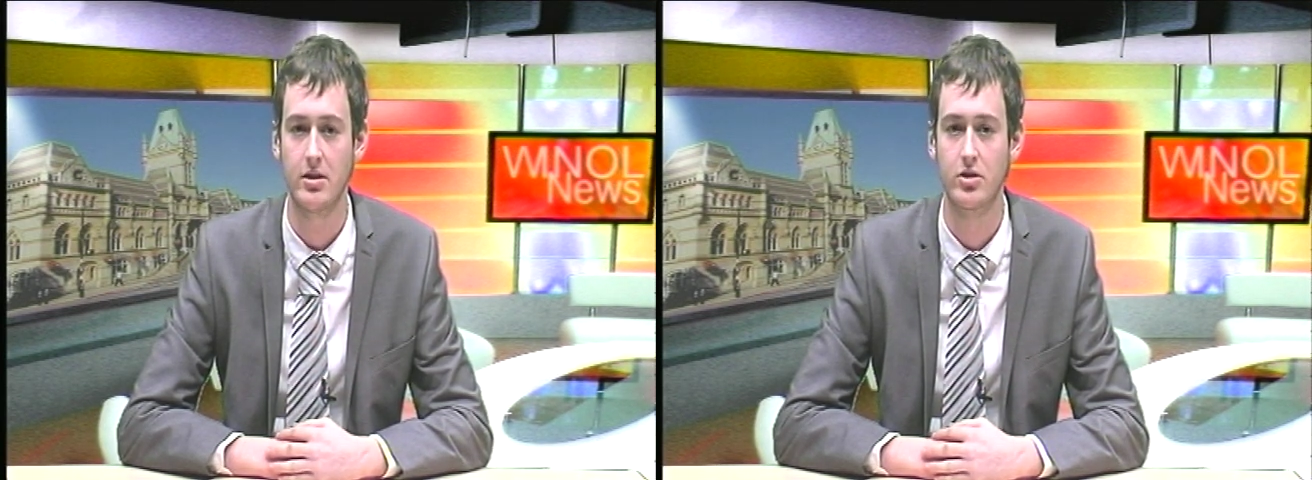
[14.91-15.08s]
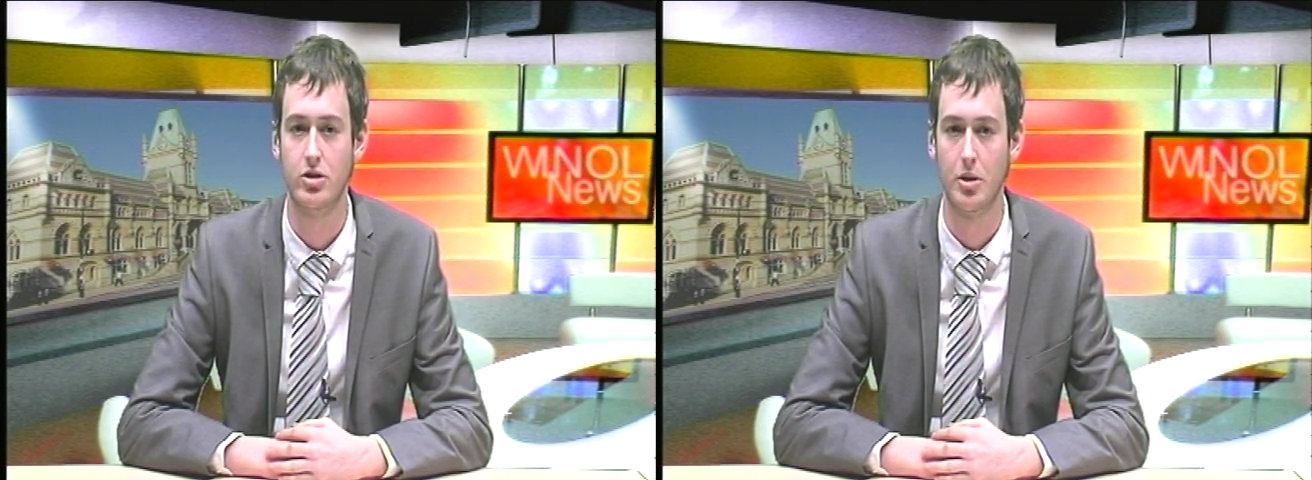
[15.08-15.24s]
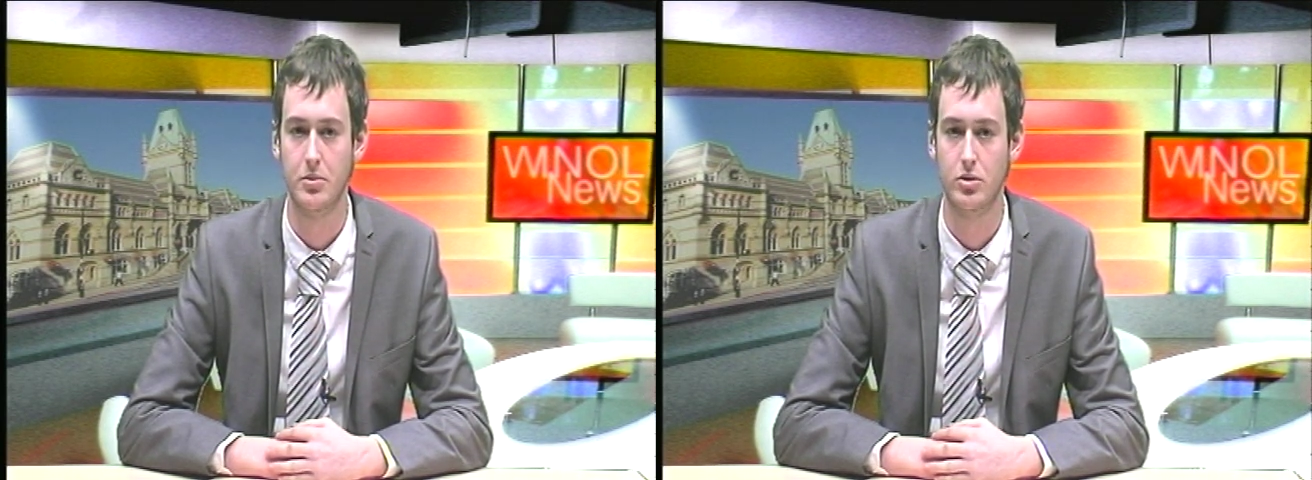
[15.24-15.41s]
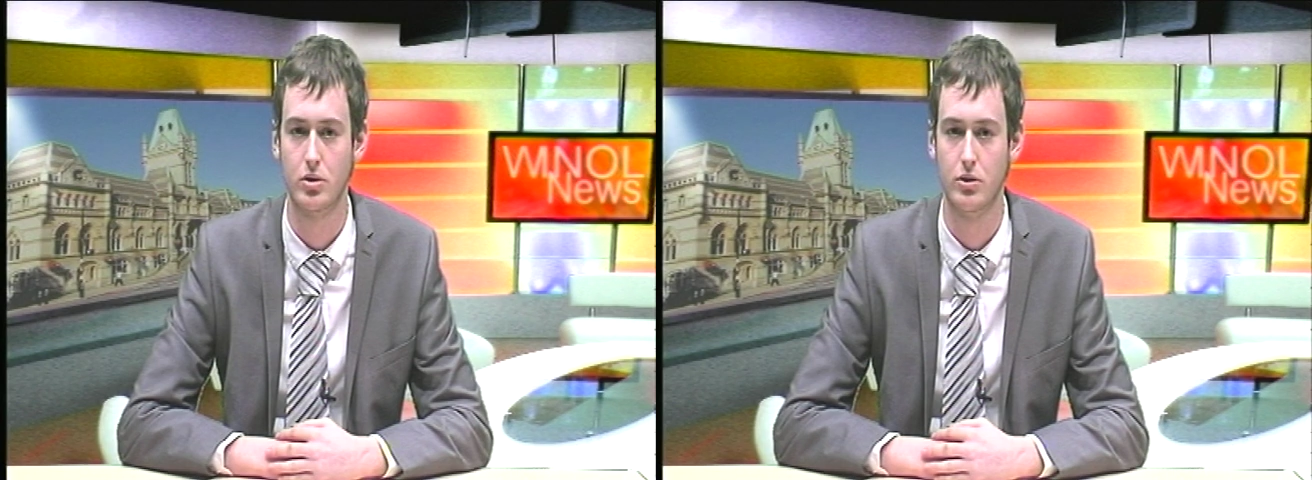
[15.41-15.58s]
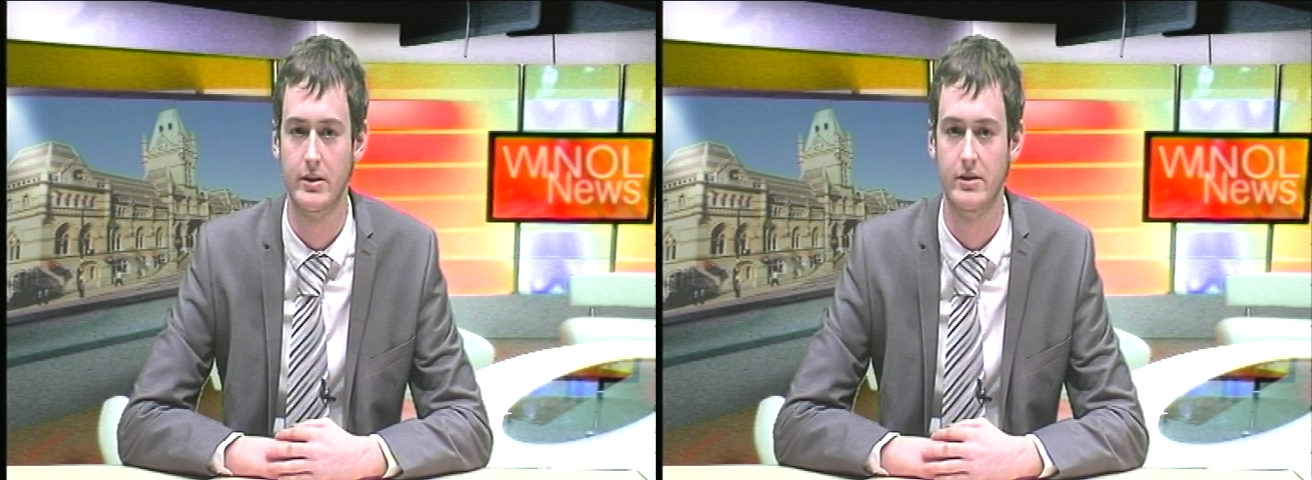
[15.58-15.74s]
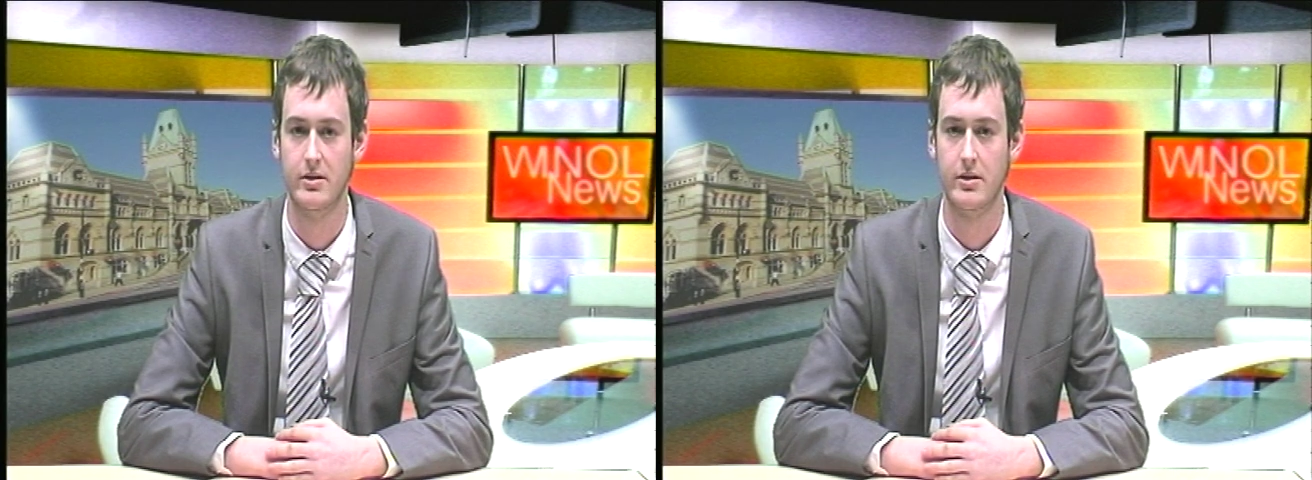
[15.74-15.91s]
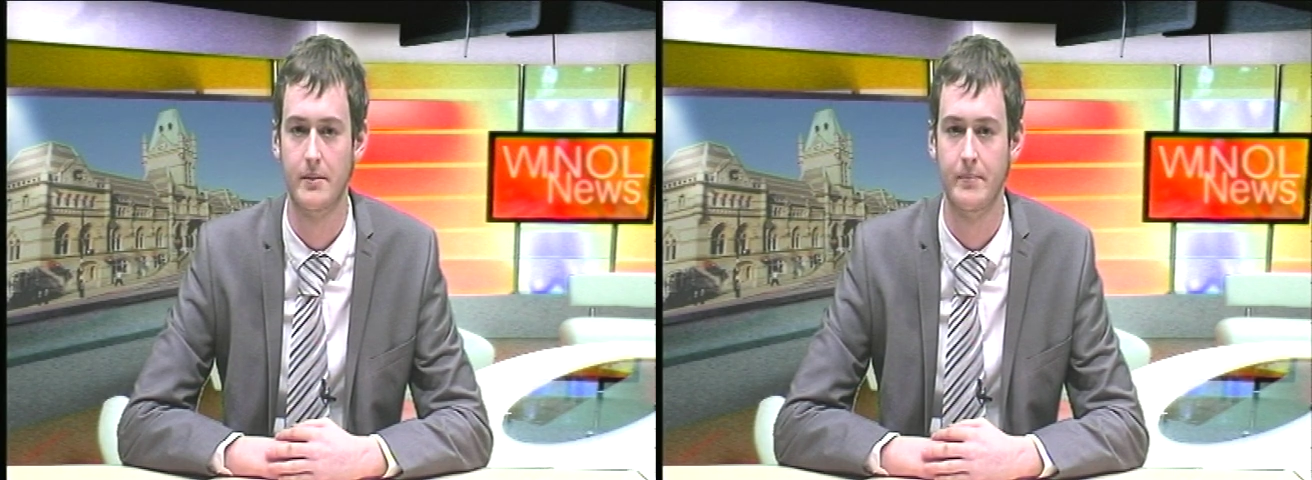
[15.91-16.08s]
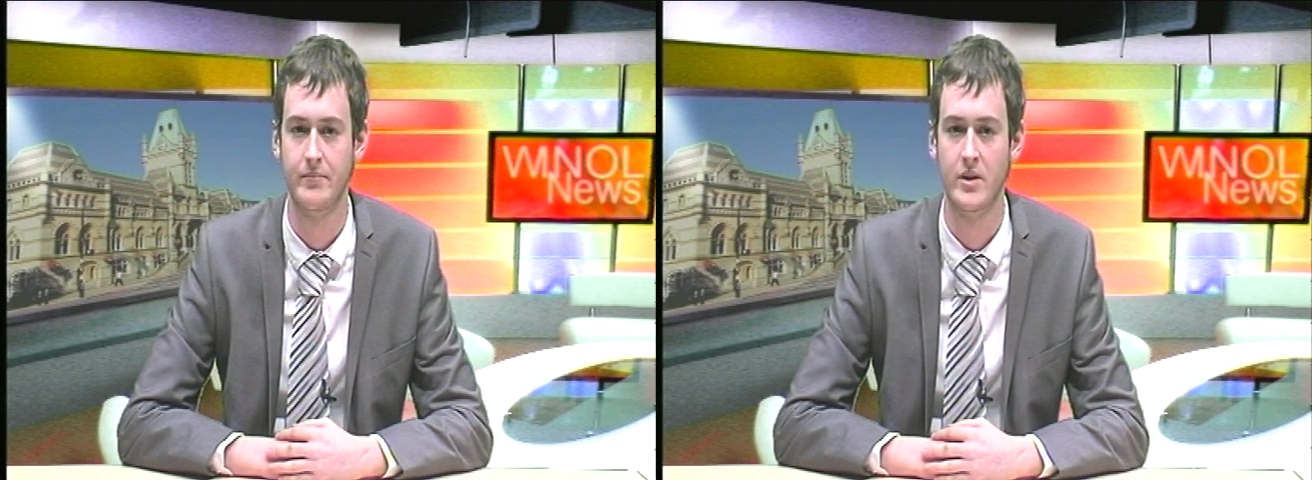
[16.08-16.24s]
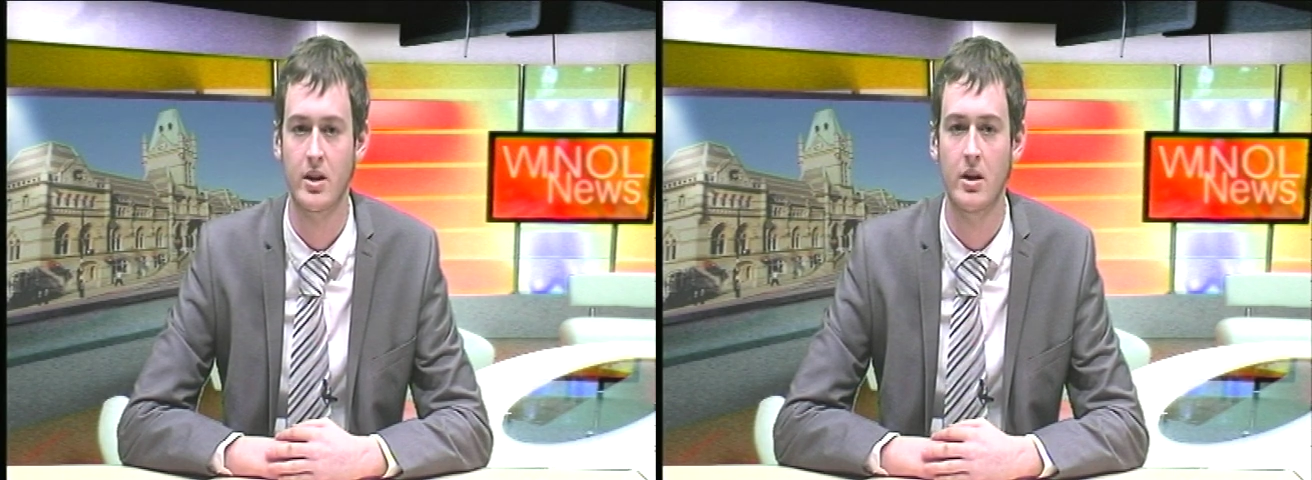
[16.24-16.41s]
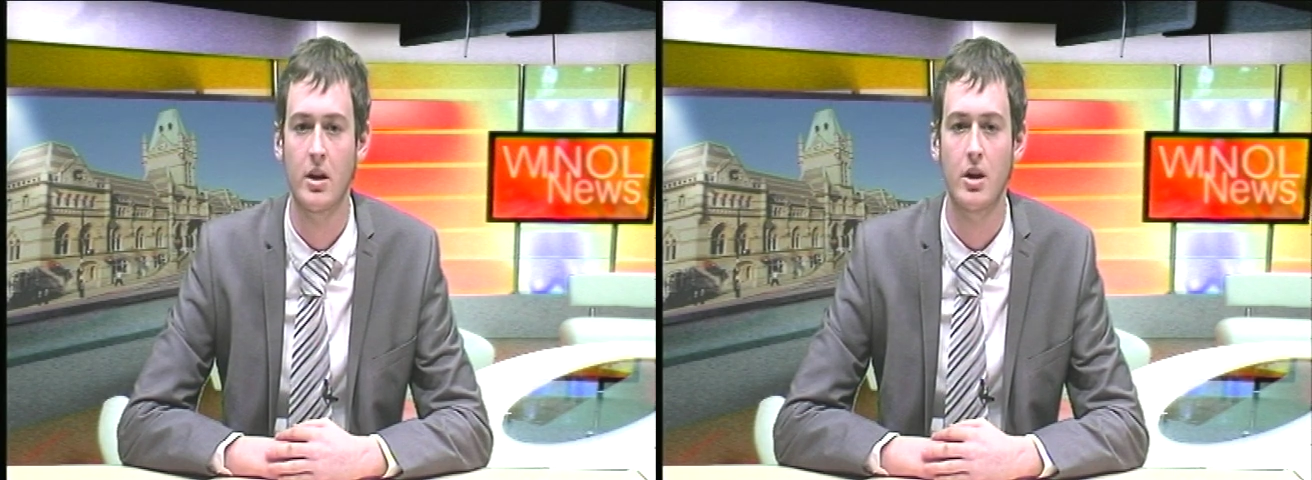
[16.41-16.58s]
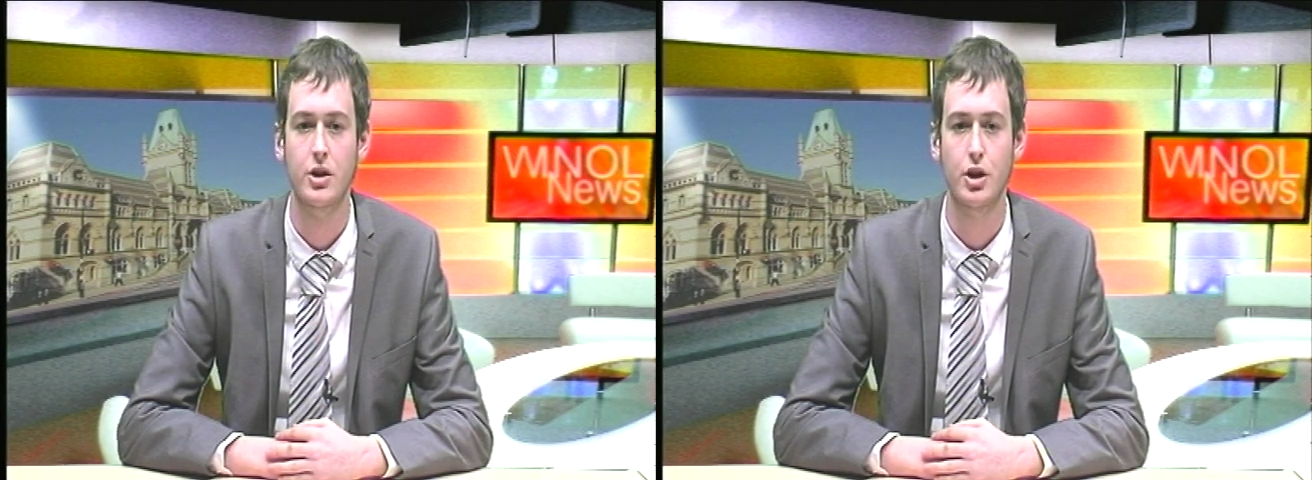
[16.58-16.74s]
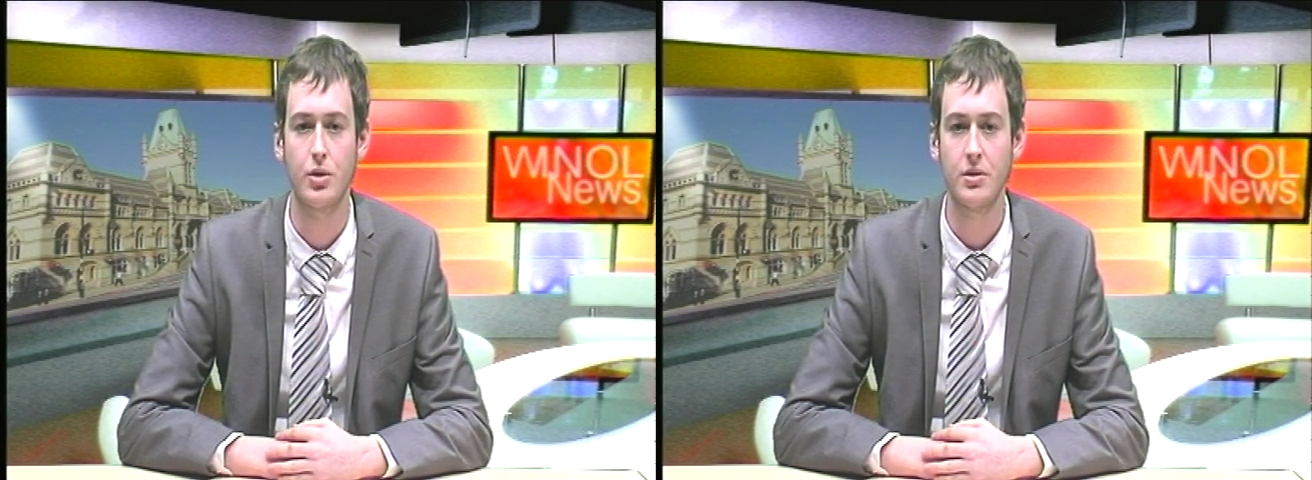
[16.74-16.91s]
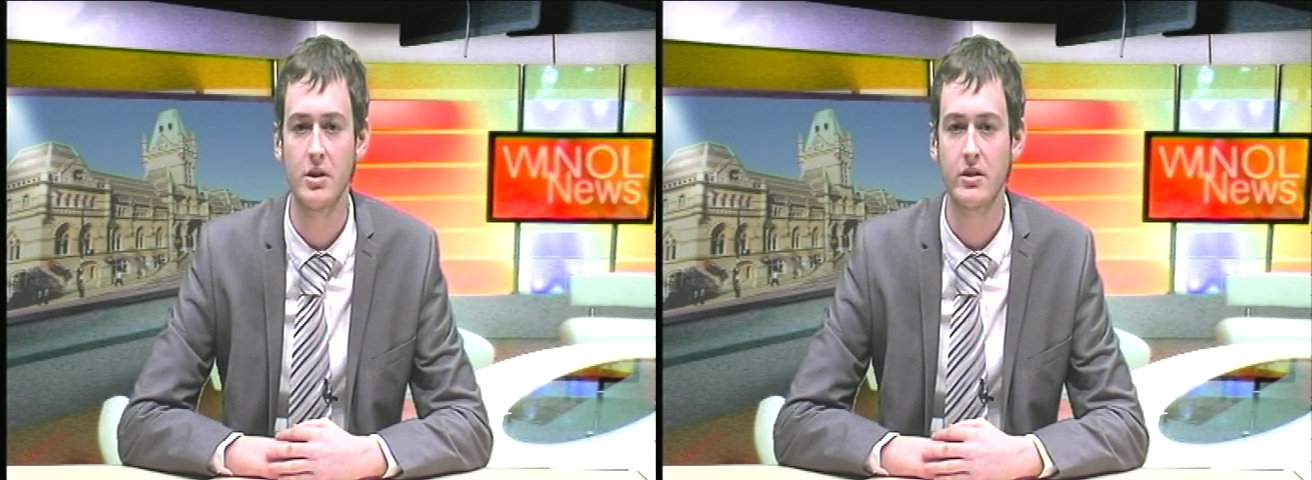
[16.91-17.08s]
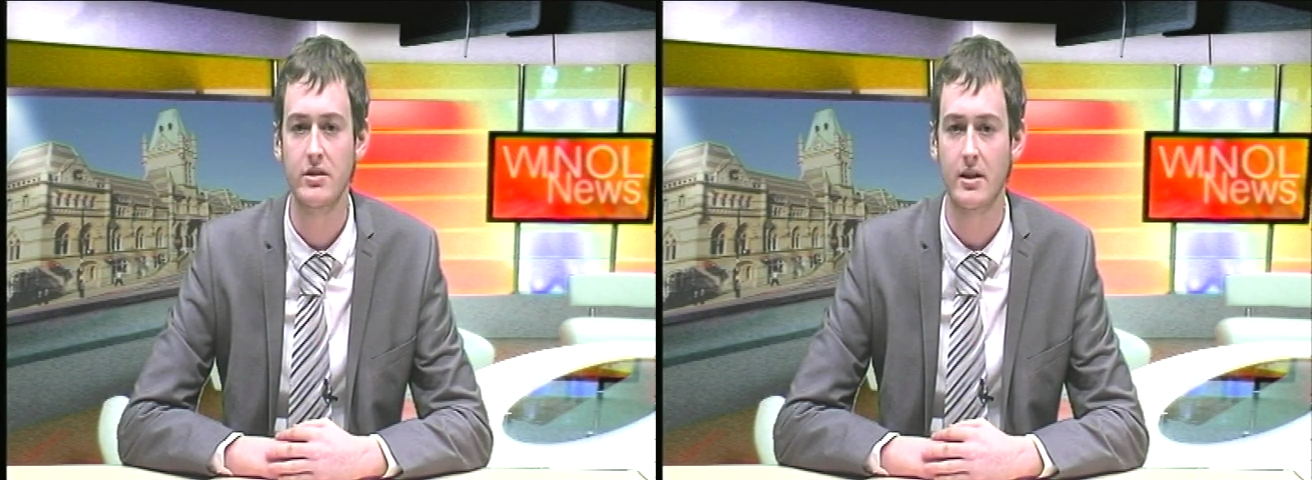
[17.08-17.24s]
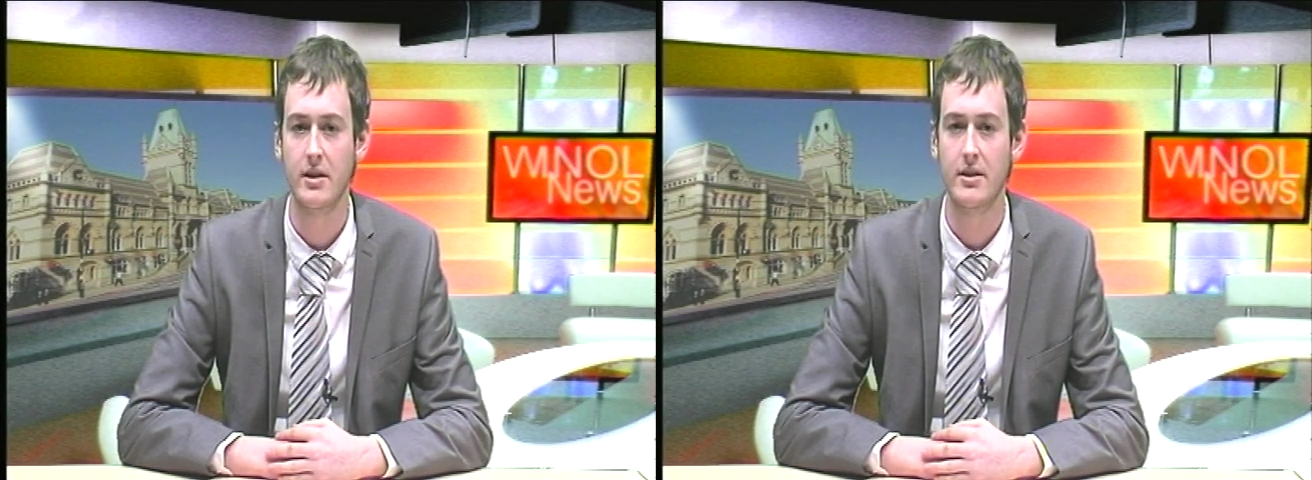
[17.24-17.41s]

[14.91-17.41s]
top stories. Unions and